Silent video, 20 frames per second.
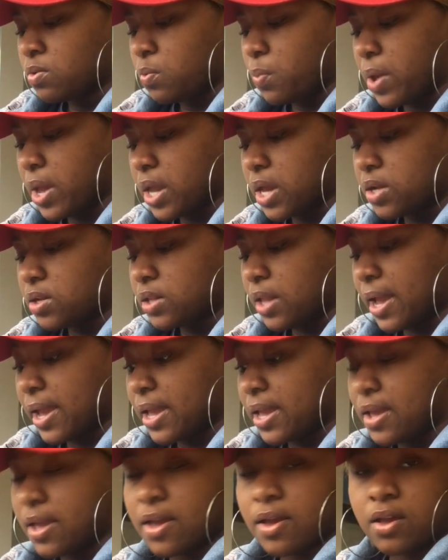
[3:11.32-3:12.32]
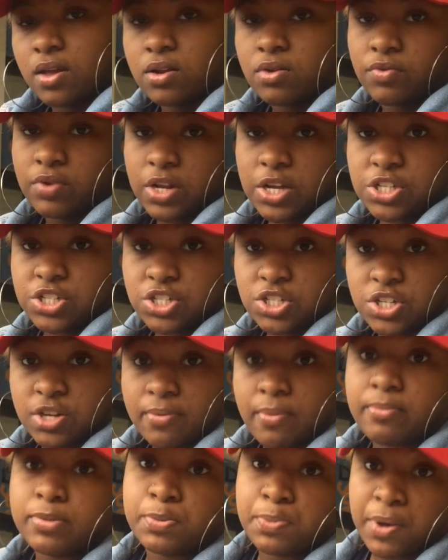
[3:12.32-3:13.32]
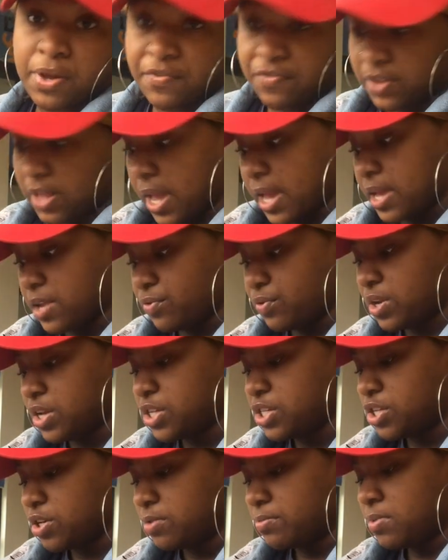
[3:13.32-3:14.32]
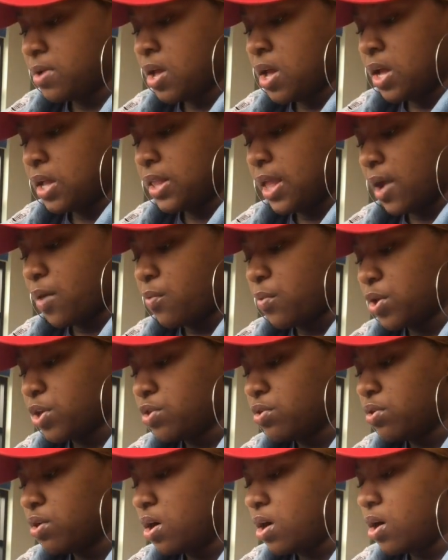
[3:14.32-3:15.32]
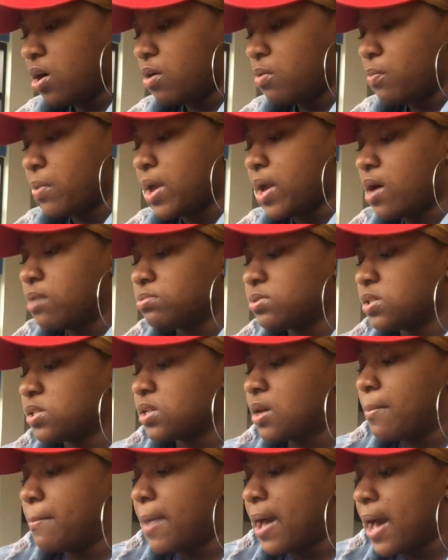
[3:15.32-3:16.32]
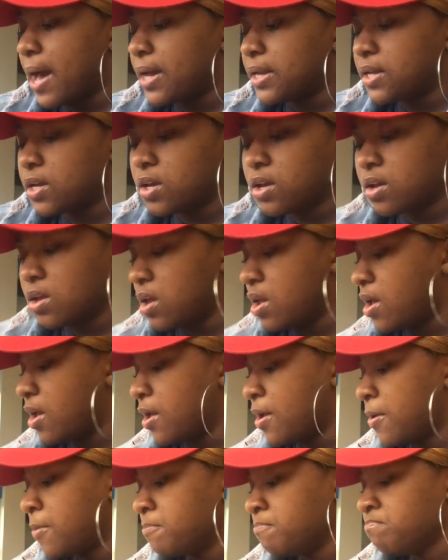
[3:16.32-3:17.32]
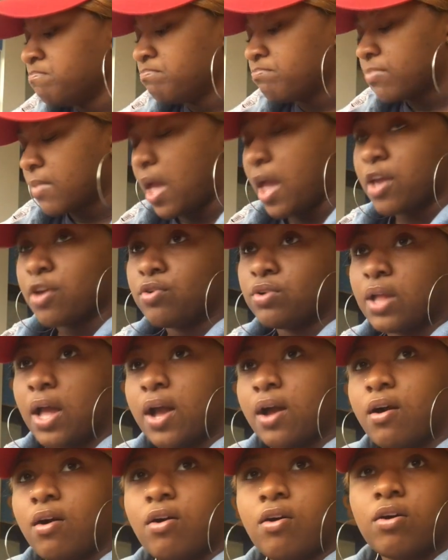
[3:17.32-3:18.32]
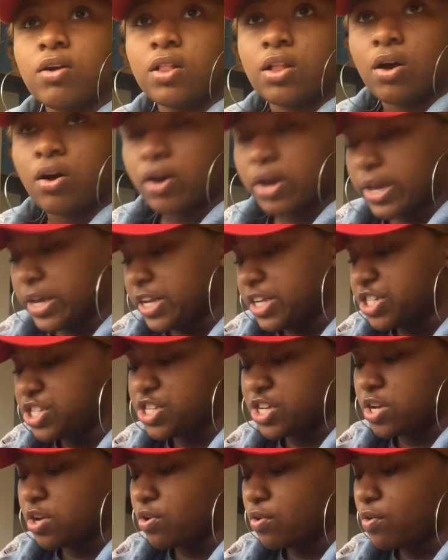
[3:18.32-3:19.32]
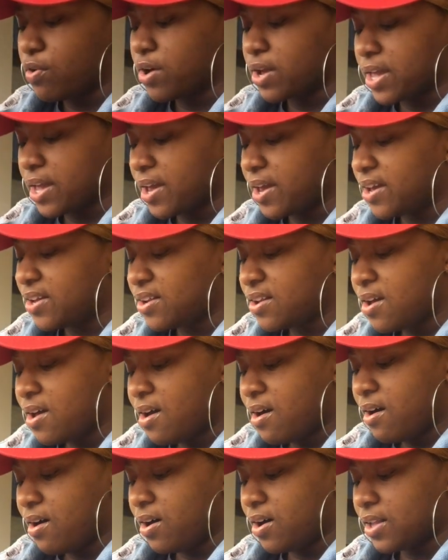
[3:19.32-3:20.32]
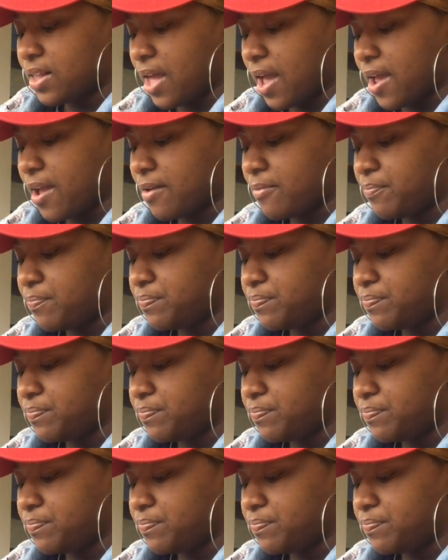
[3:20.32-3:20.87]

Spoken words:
waking, like, in a relationship. I'm speaking for, like, in a relationship. Like, when you wake up to somebody and you like, oh, Lord, here this shit go again. Or, like,